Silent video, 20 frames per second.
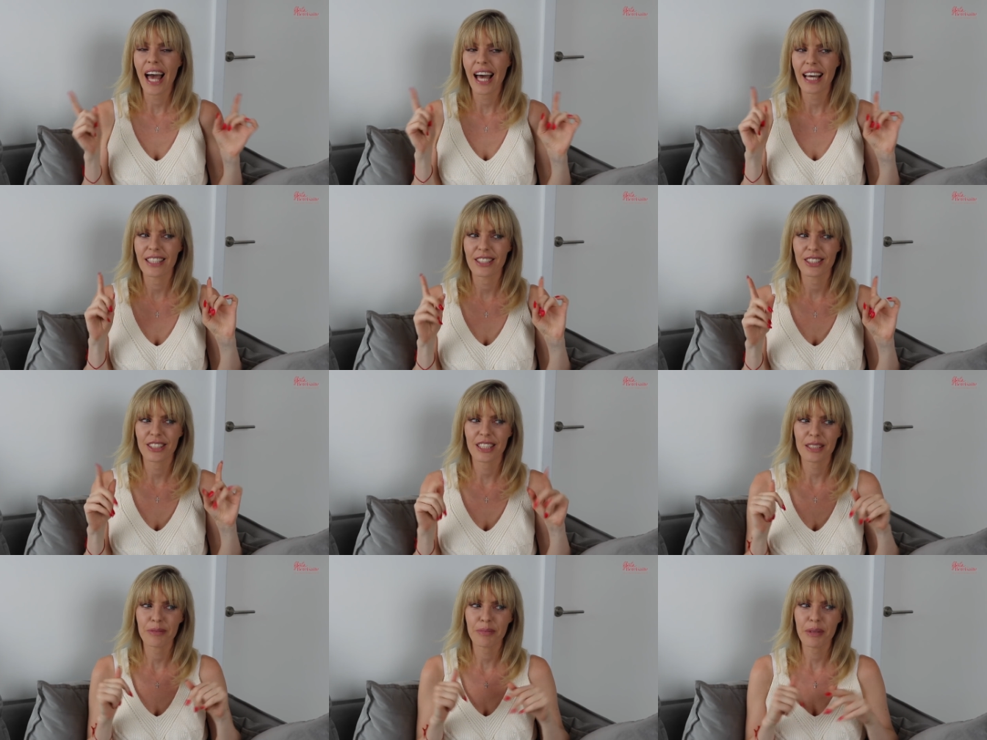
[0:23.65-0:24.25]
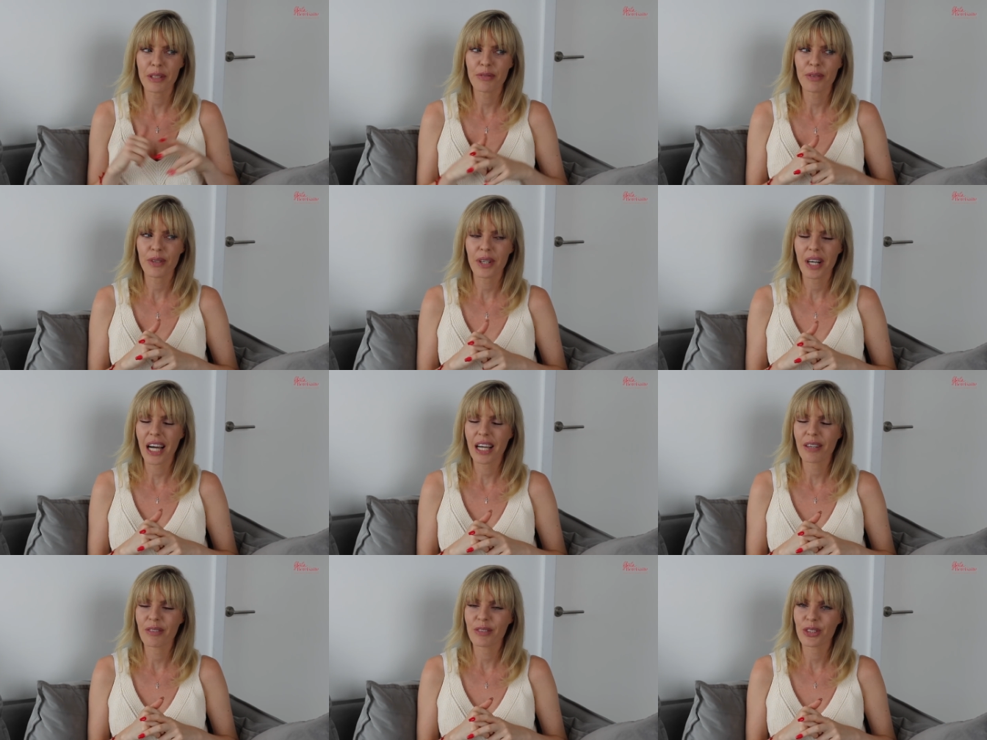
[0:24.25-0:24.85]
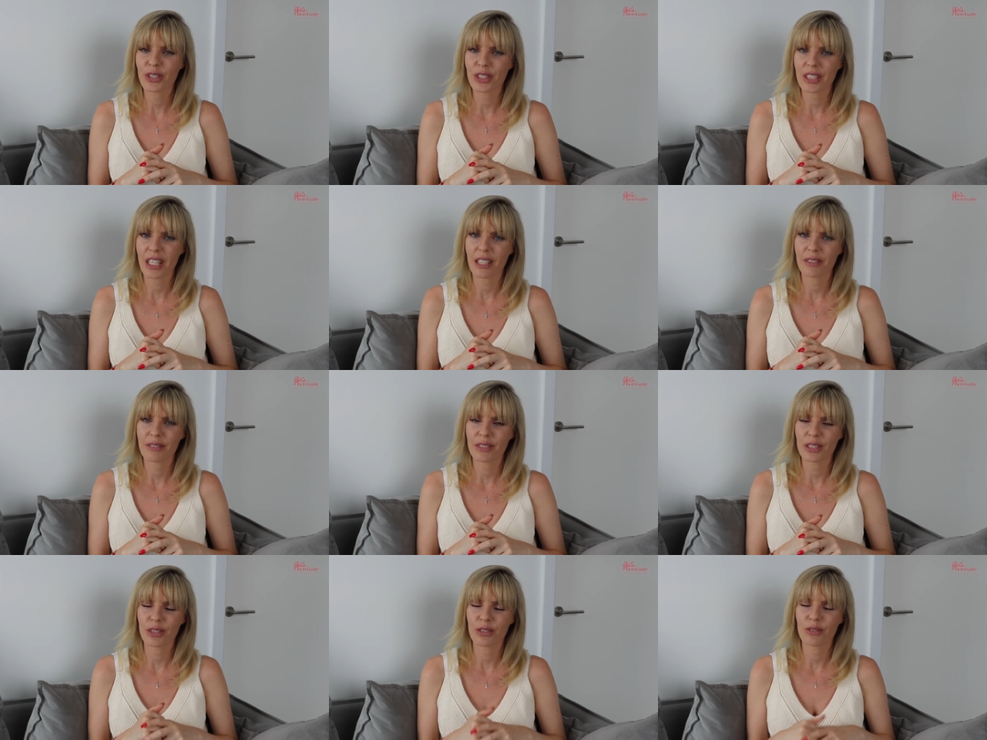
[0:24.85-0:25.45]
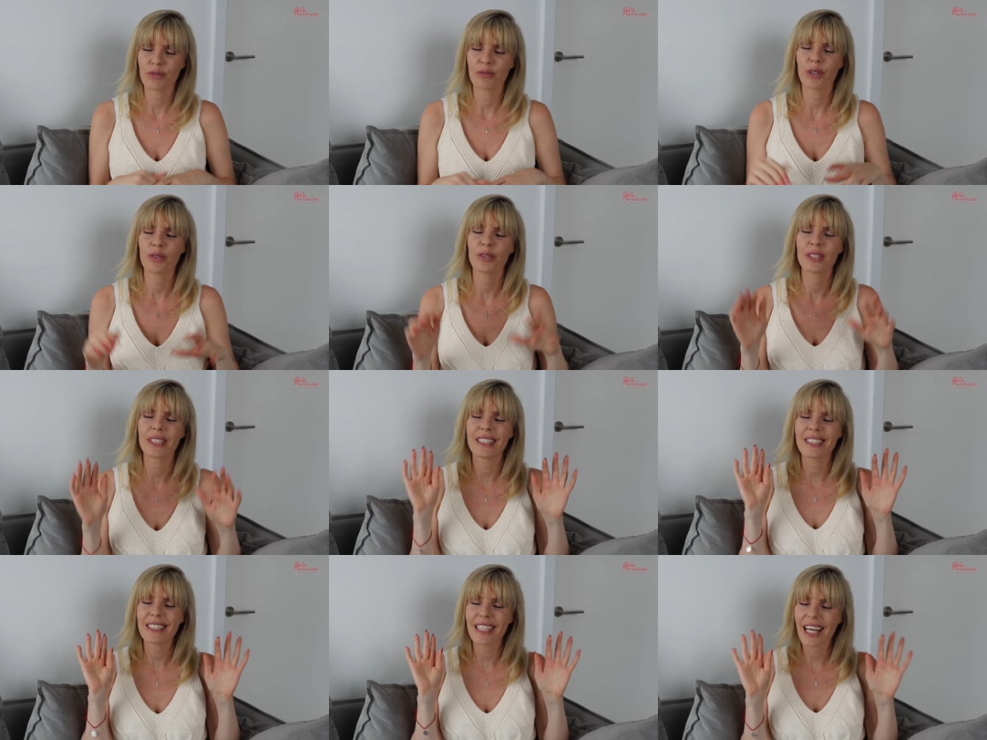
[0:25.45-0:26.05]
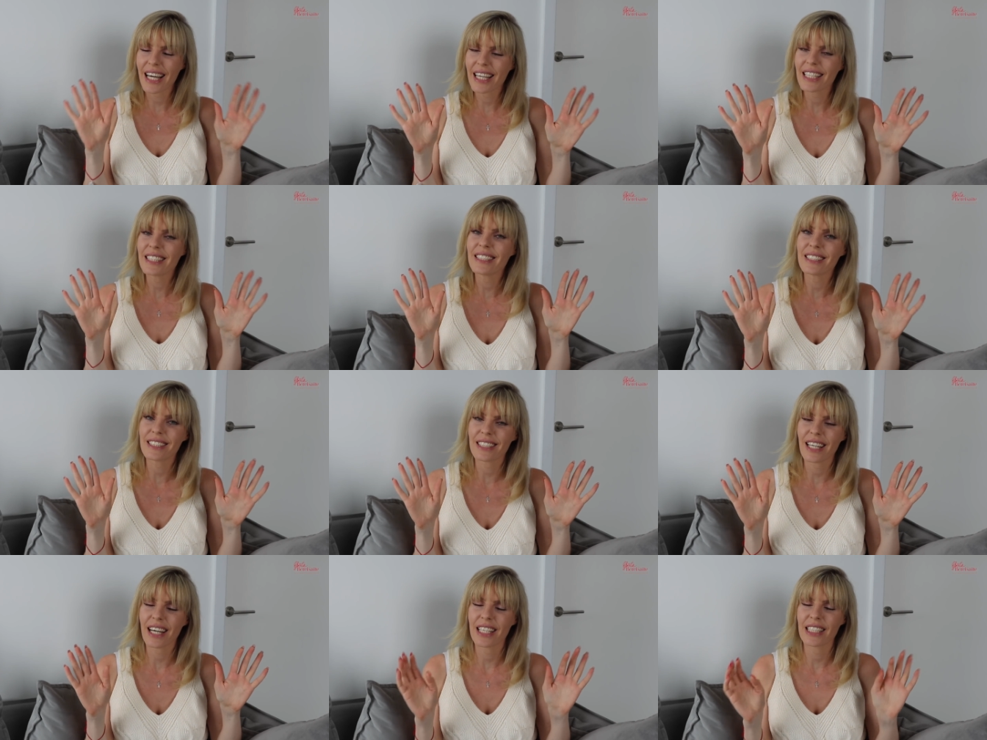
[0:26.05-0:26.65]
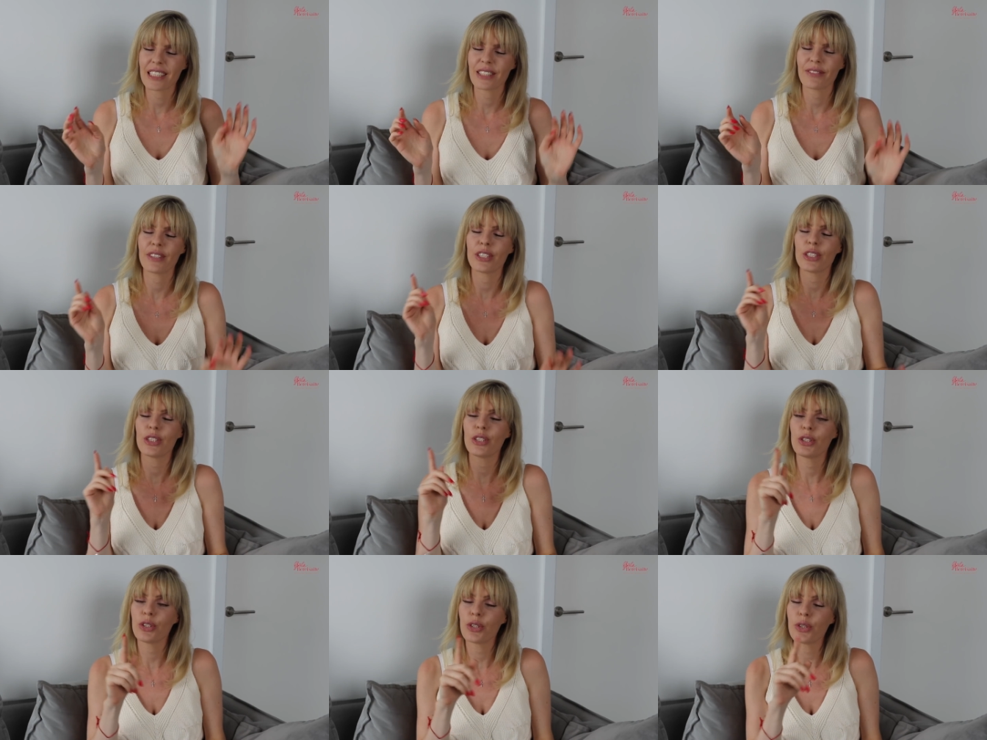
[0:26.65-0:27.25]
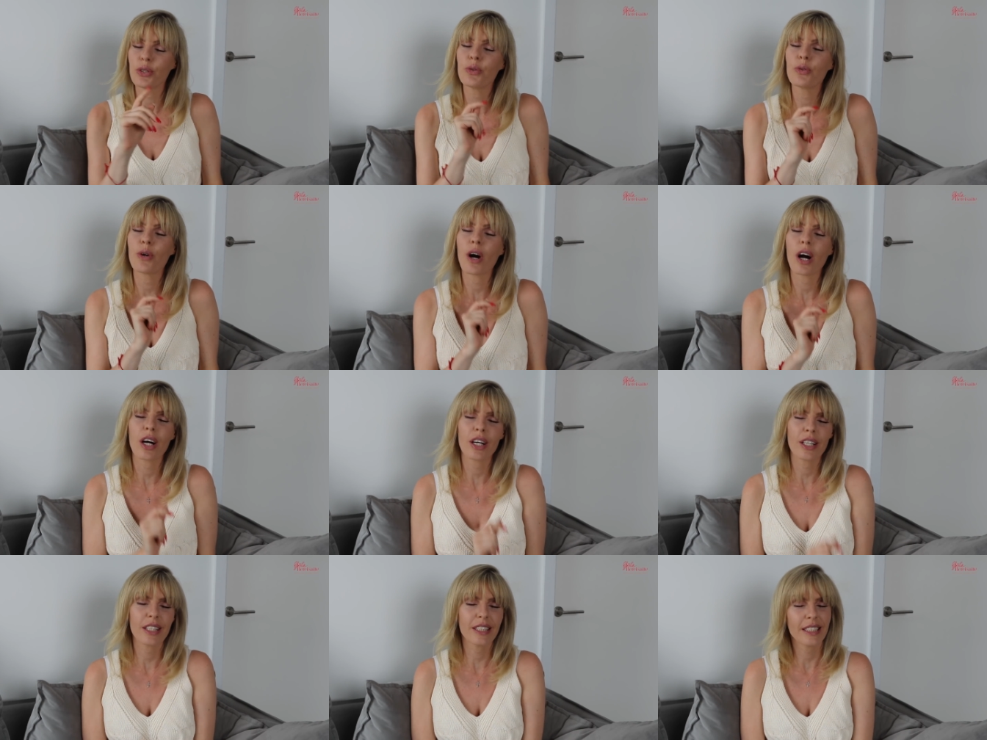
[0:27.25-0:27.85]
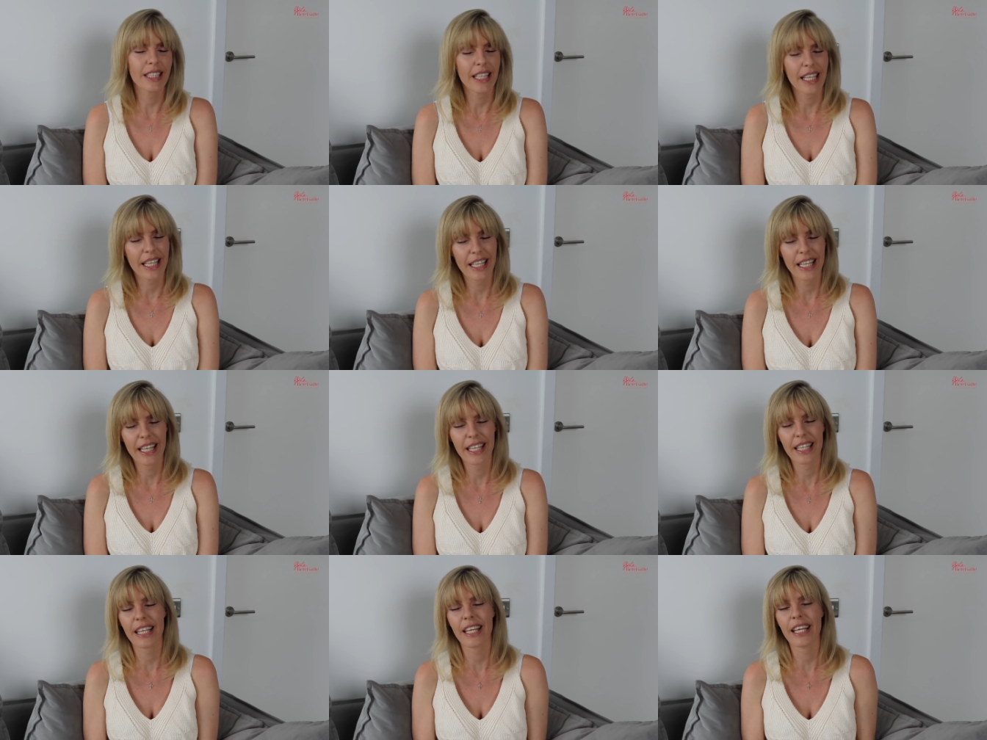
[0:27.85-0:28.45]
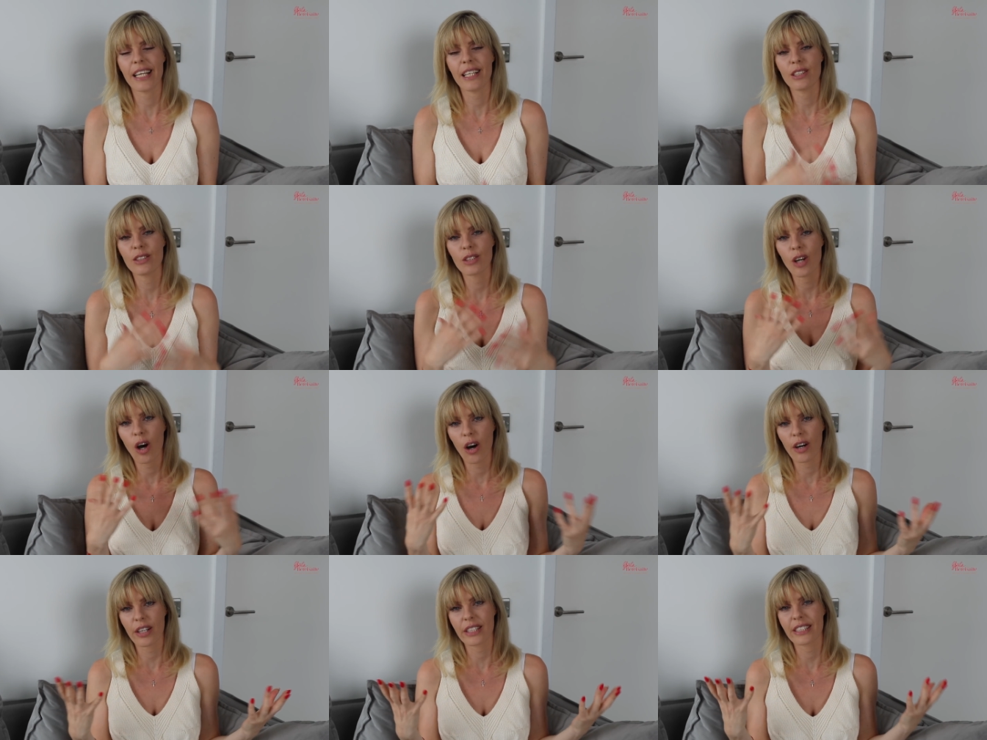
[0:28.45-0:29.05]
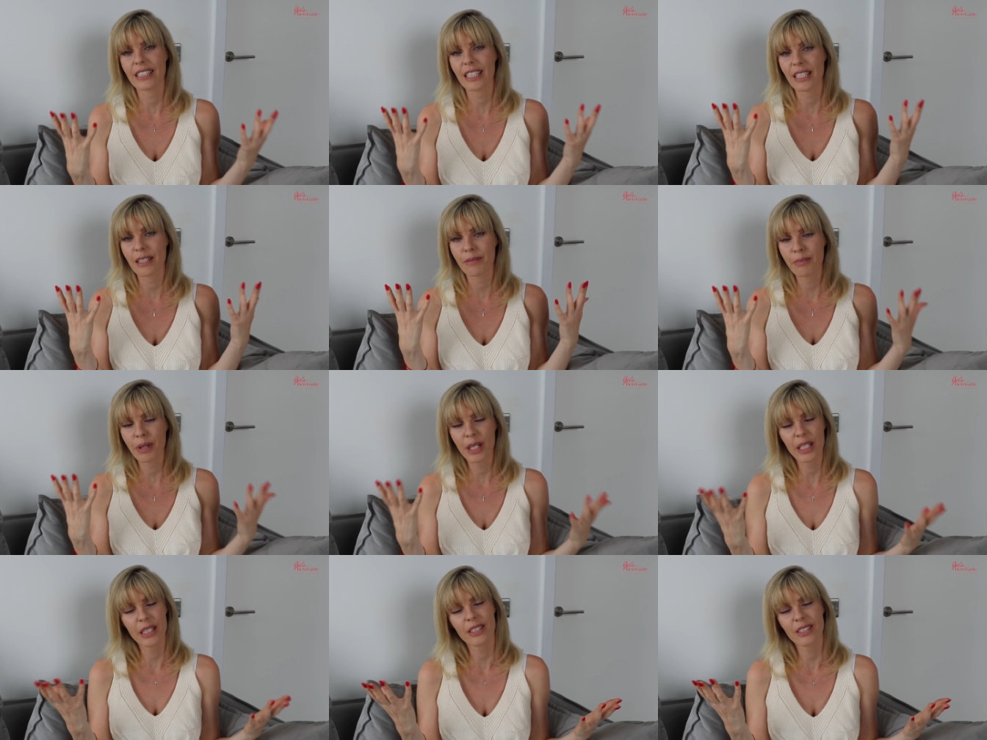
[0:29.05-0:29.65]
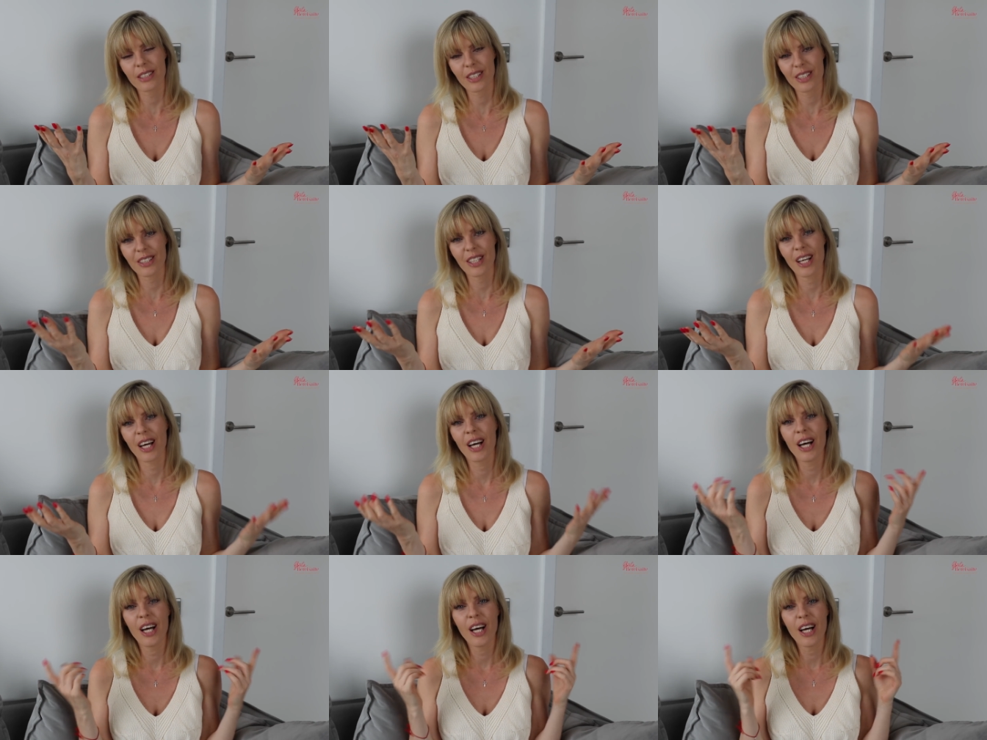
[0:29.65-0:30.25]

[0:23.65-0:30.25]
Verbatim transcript: And just before I will share with you both ten signs that you are dating a toxic person,